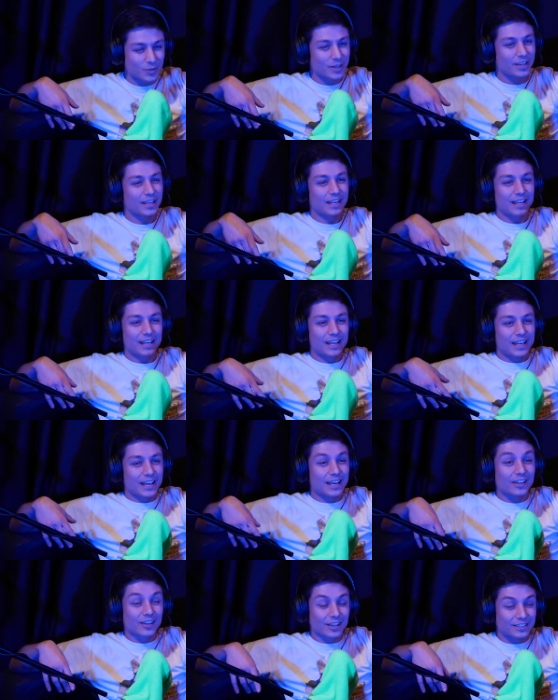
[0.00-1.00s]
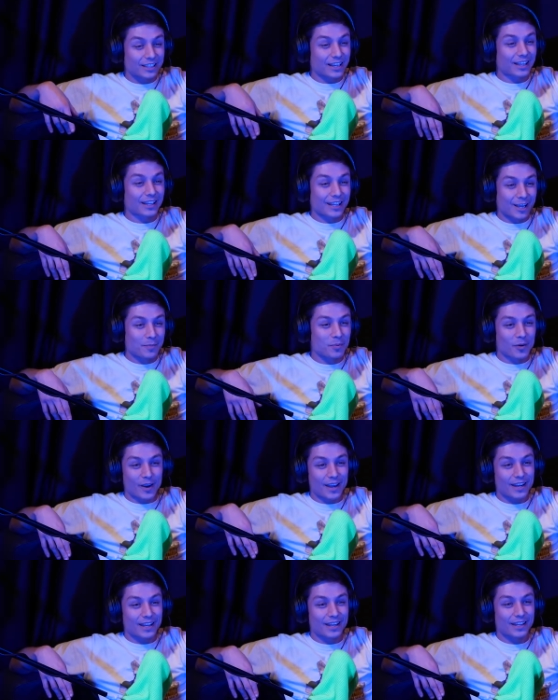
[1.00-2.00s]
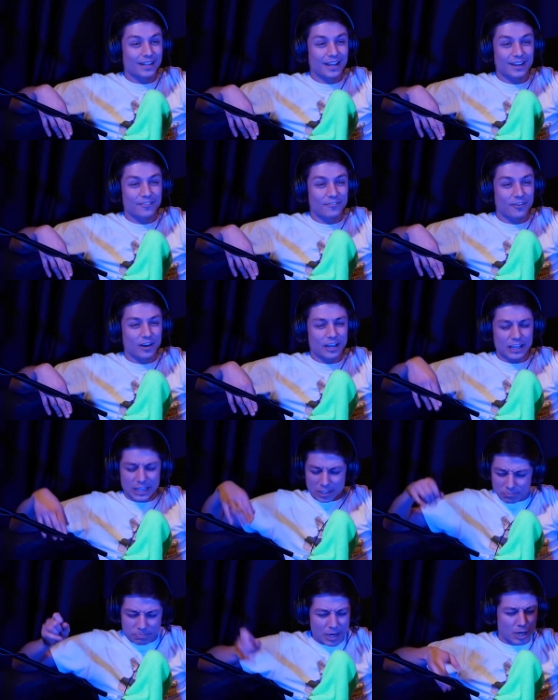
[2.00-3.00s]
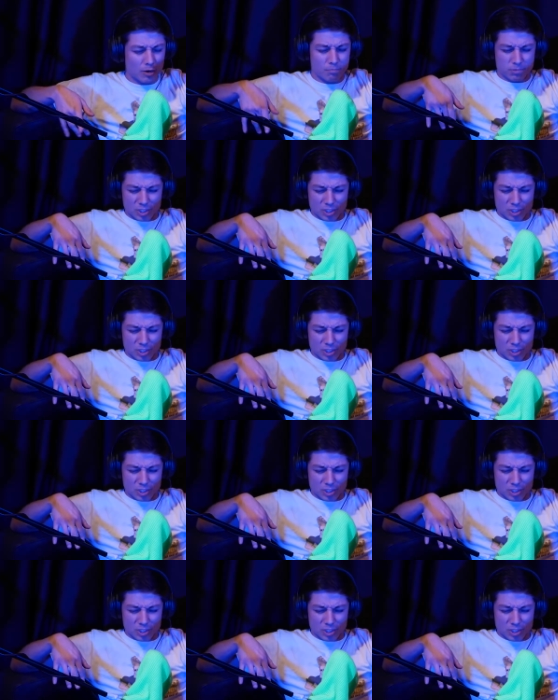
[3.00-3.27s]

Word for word: it, mm-hmm. it looks like a liberating like fucking like bam,